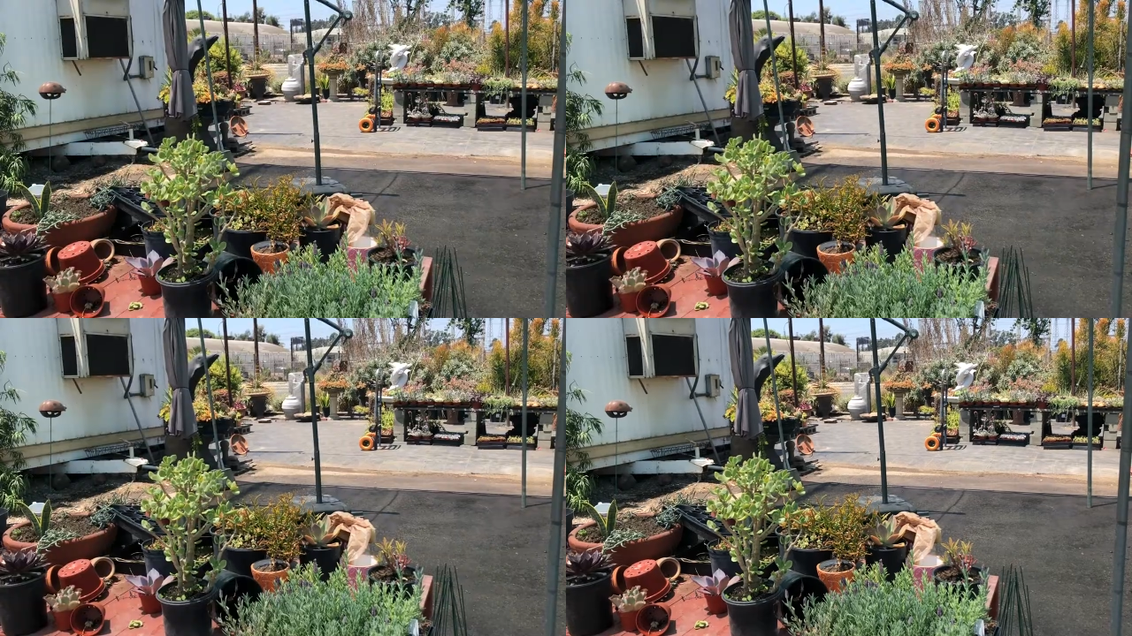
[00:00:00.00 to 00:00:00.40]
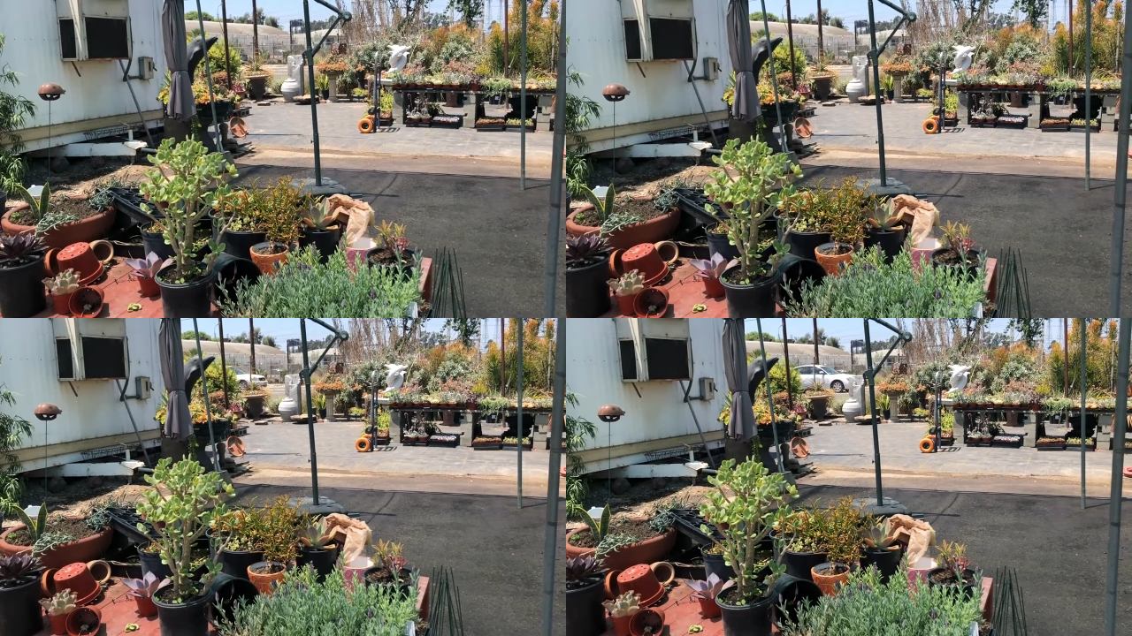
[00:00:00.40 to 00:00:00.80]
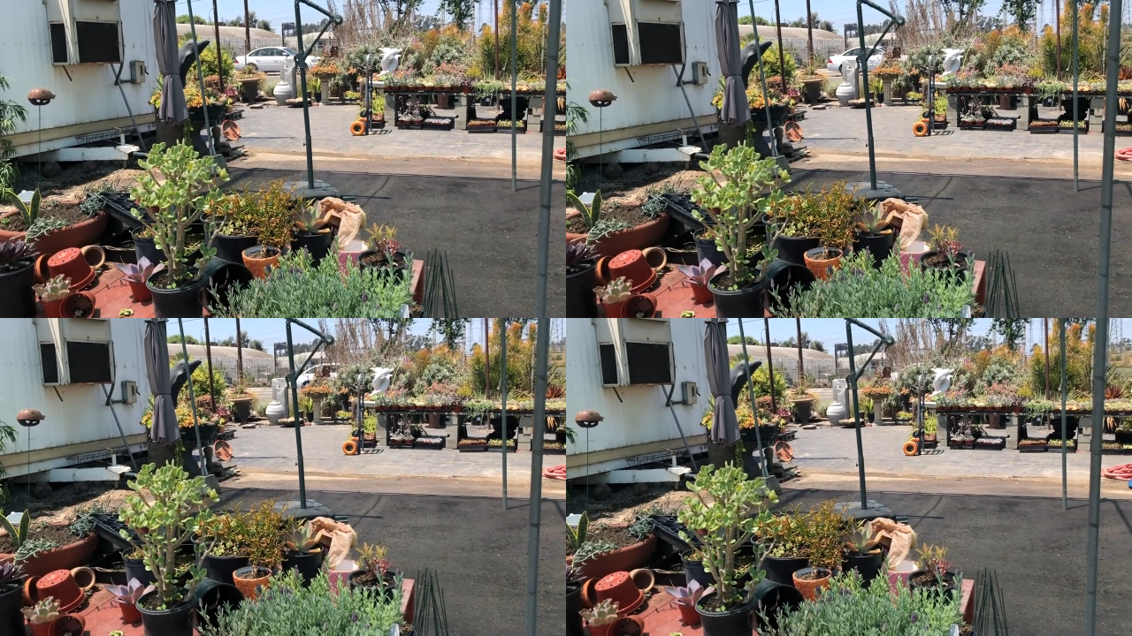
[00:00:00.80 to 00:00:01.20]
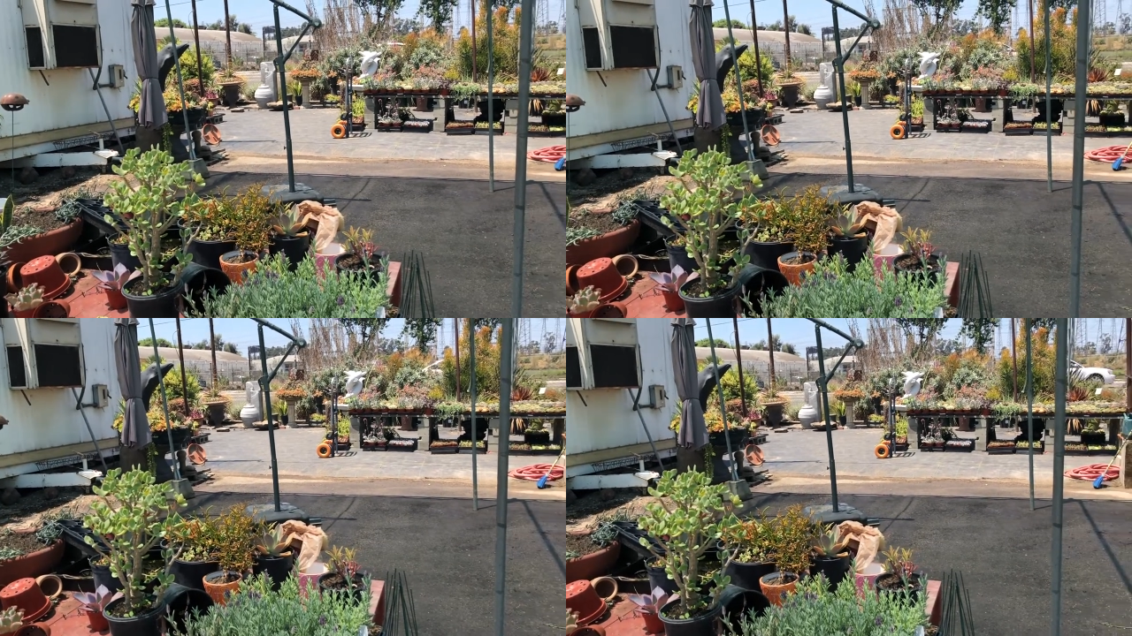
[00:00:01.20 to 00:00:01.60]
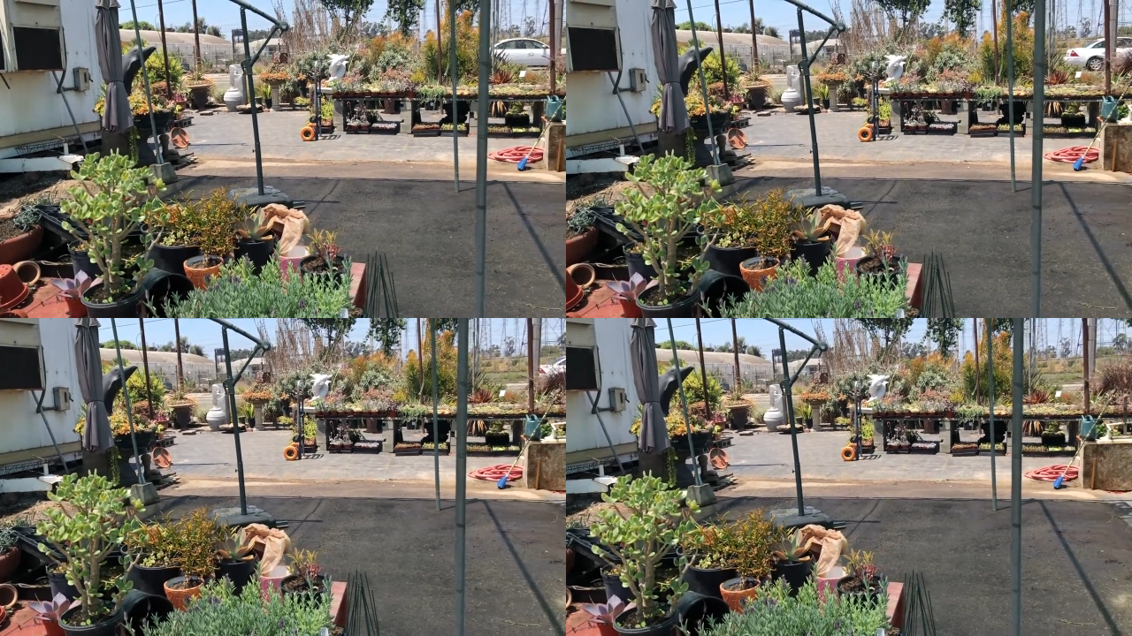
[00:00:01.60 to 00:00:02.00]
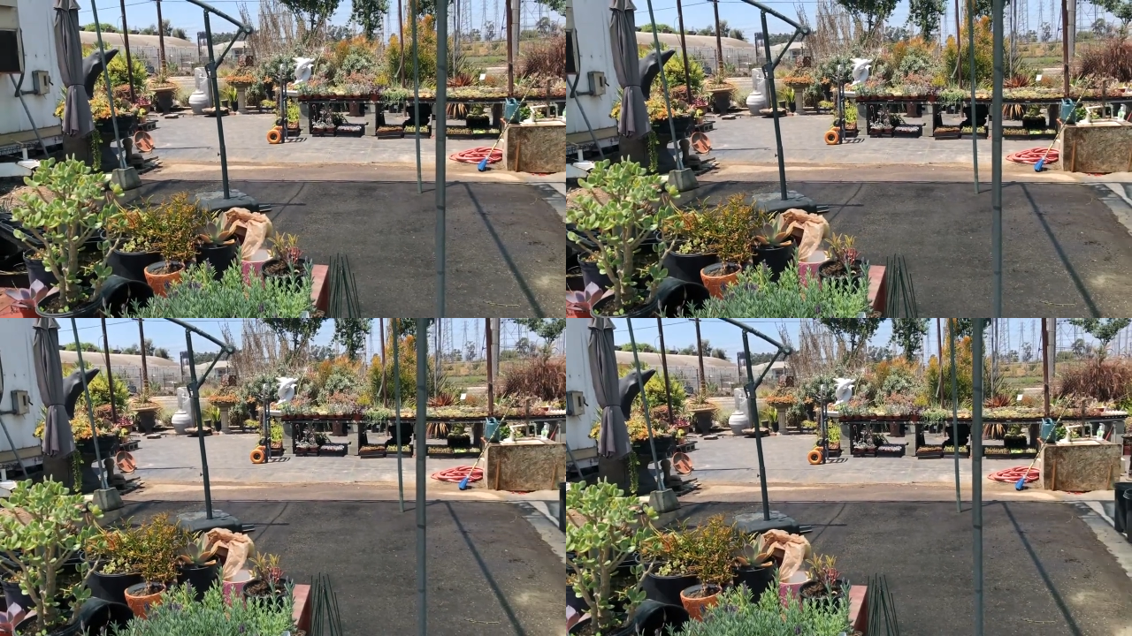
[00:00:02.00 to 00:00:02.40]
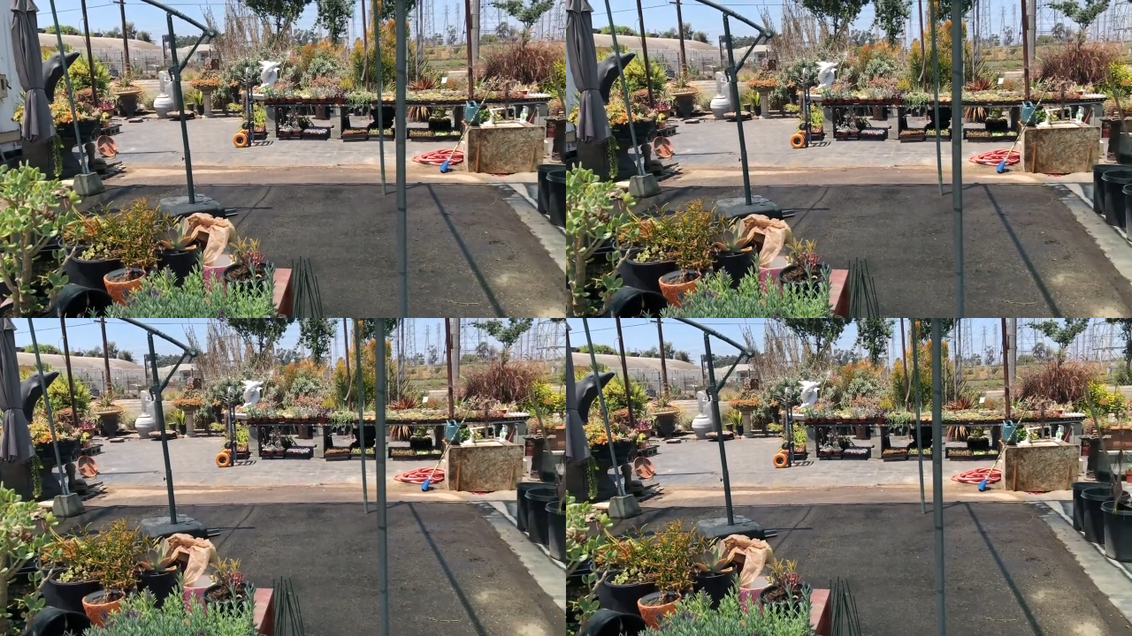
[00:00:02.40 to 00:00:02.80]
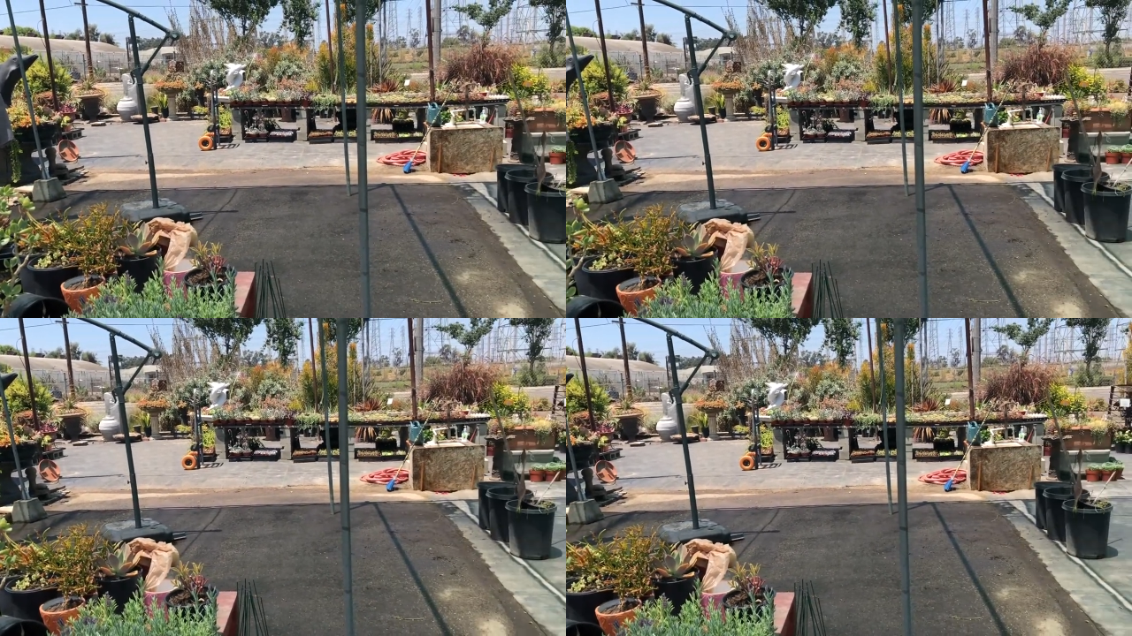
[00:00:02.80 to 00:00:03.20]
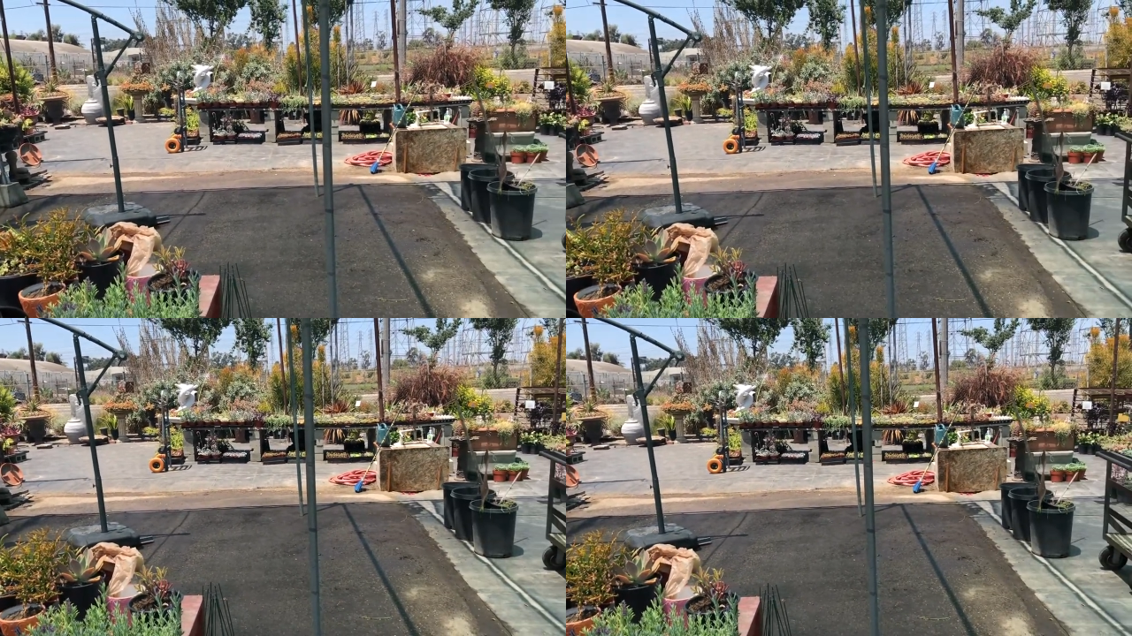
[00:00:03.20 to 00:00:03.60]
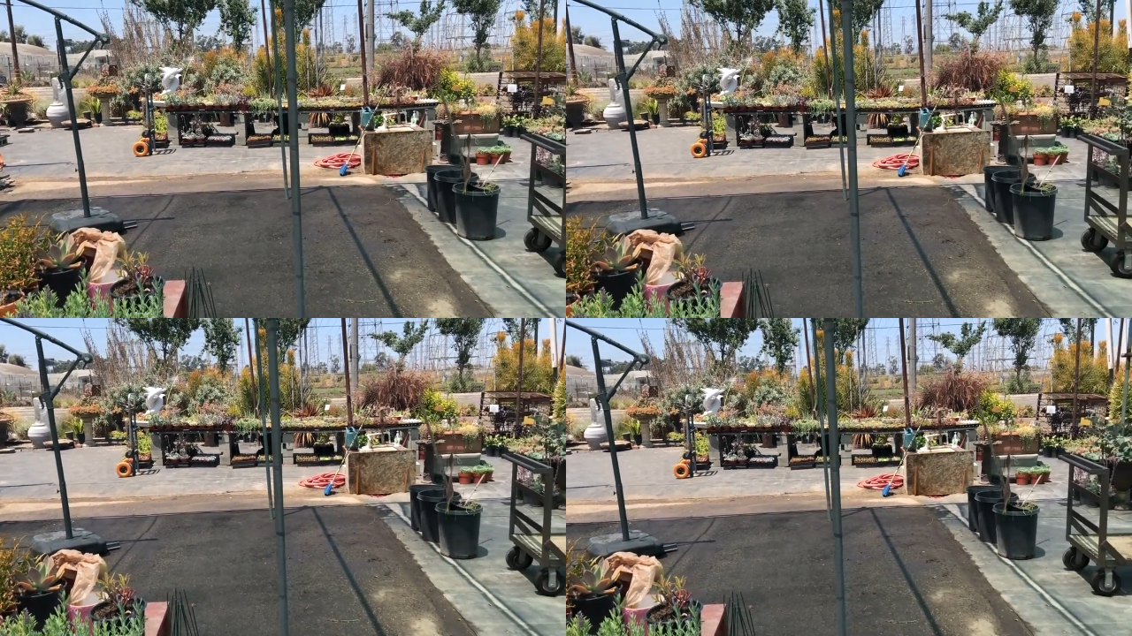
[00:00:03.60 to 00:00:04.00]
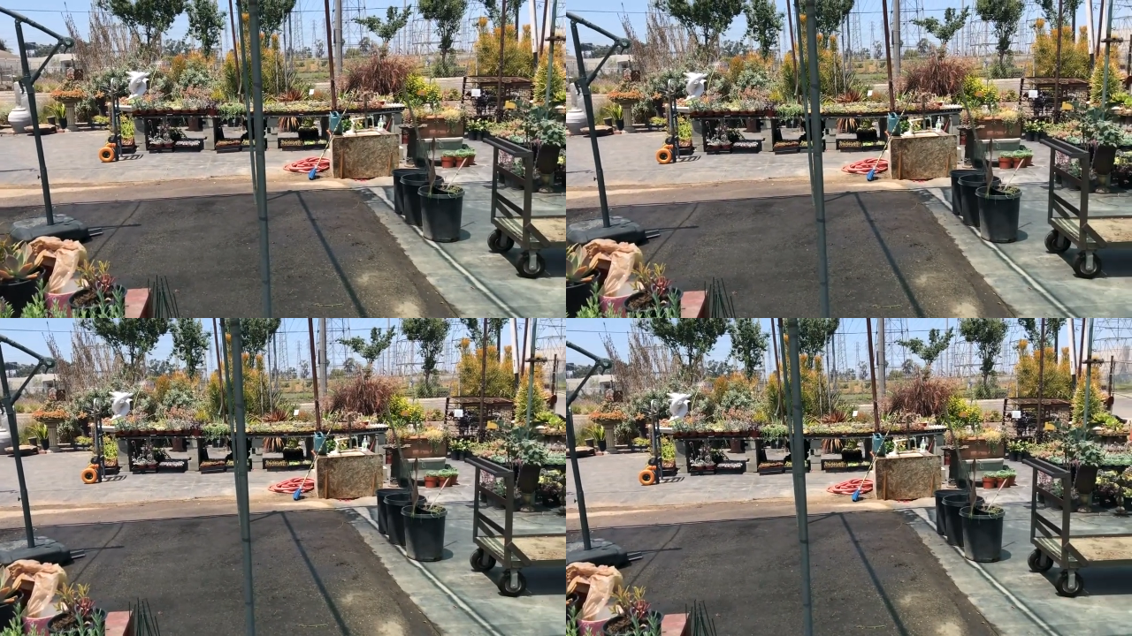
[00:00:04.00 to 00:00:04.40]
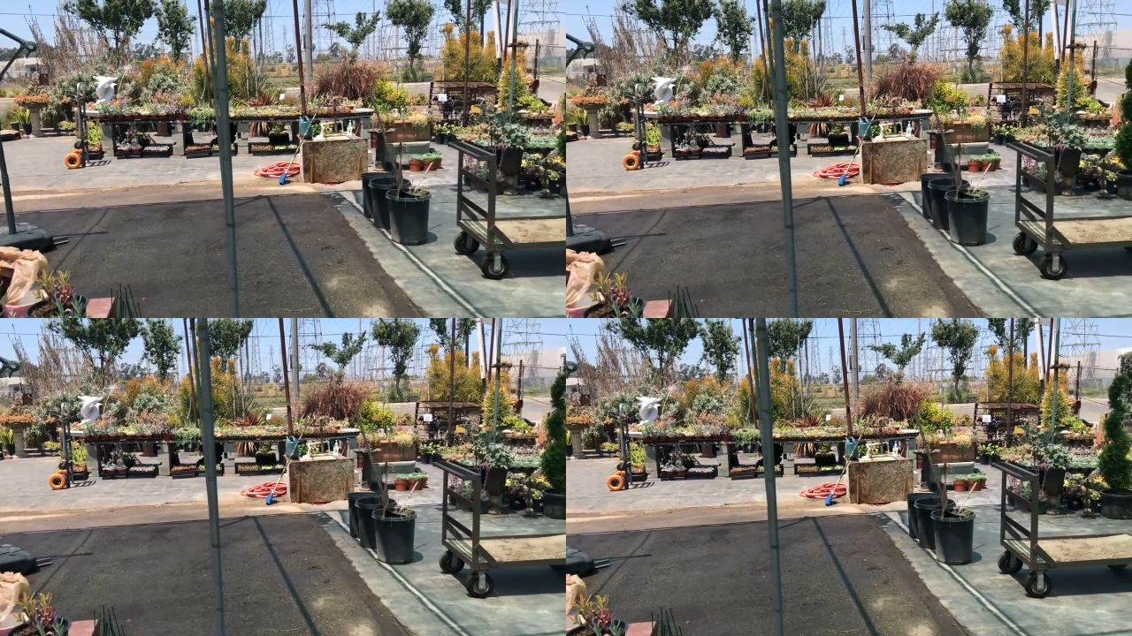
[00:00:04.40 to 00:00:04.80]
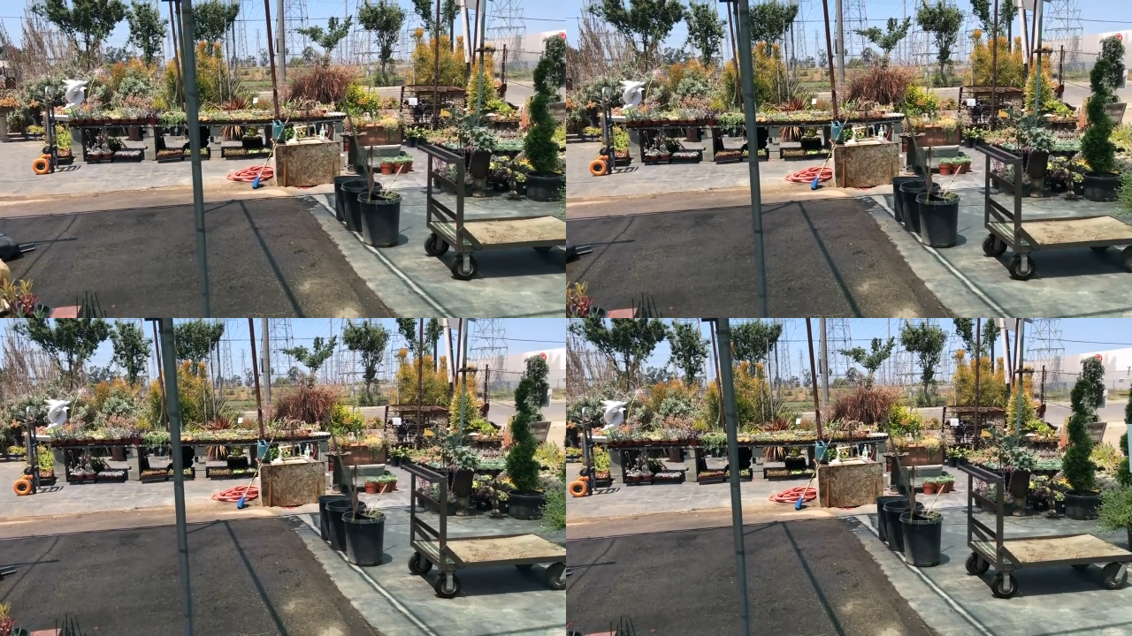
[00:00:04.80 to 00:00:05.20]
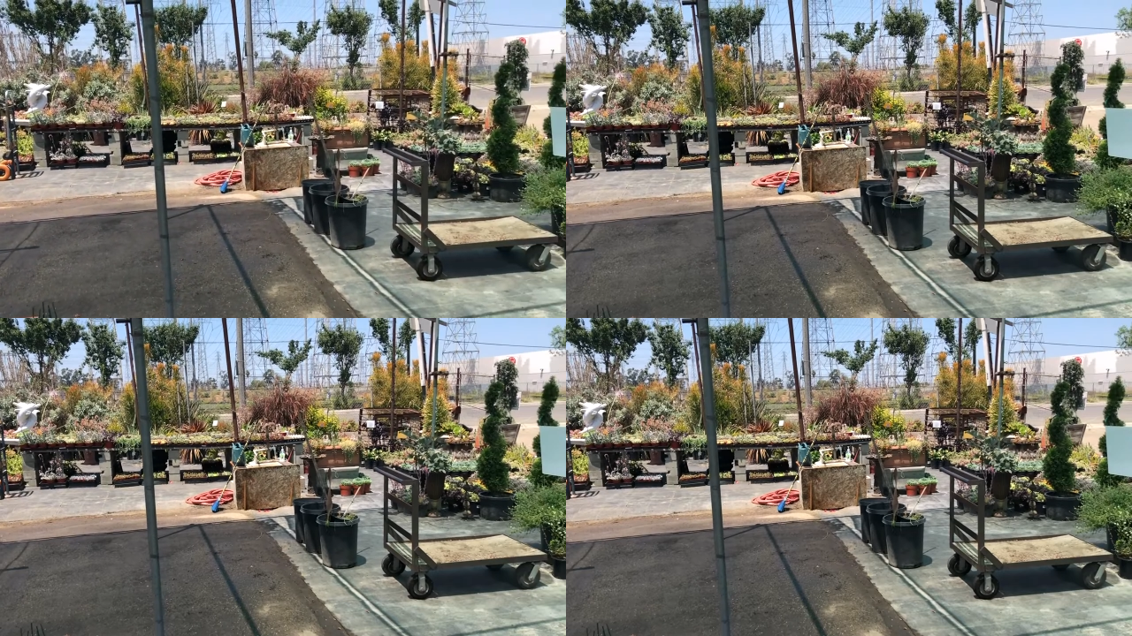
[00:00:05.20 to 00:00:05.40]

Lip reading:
[unreadable: no face in view]